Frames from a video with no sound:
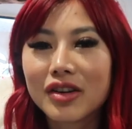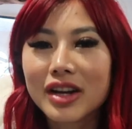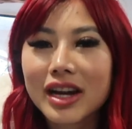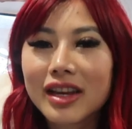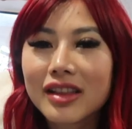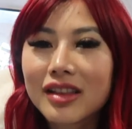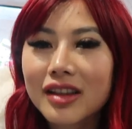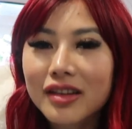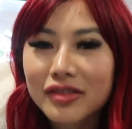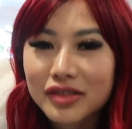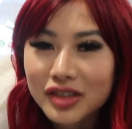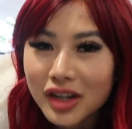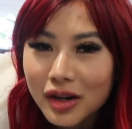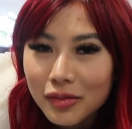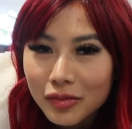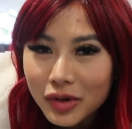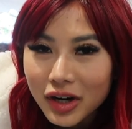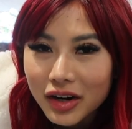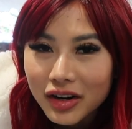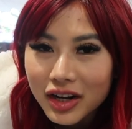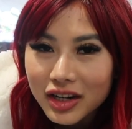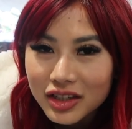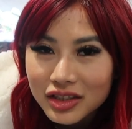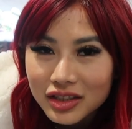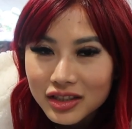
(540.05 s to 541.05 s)
I love Thom
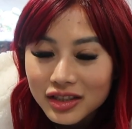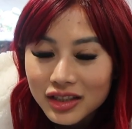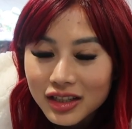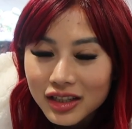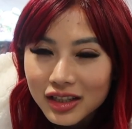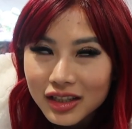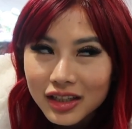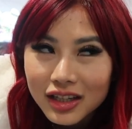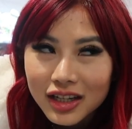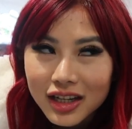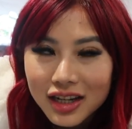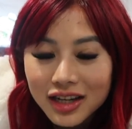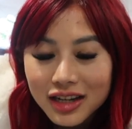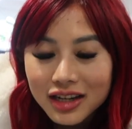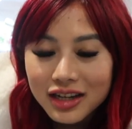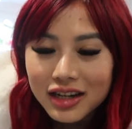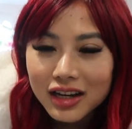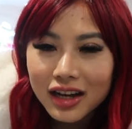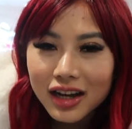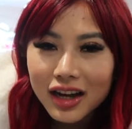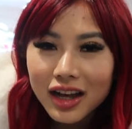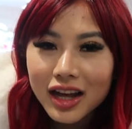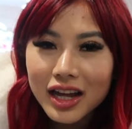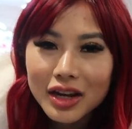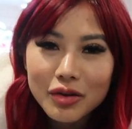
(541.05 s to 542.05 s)
Browne actually.
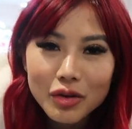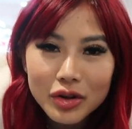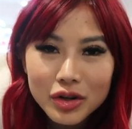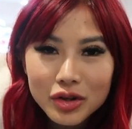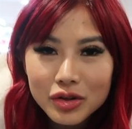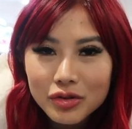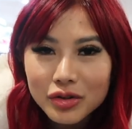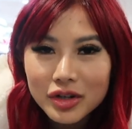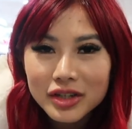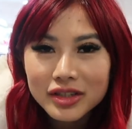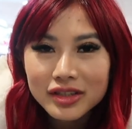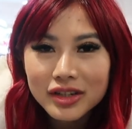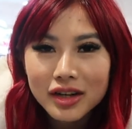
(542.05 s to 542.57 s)
Anyone who wears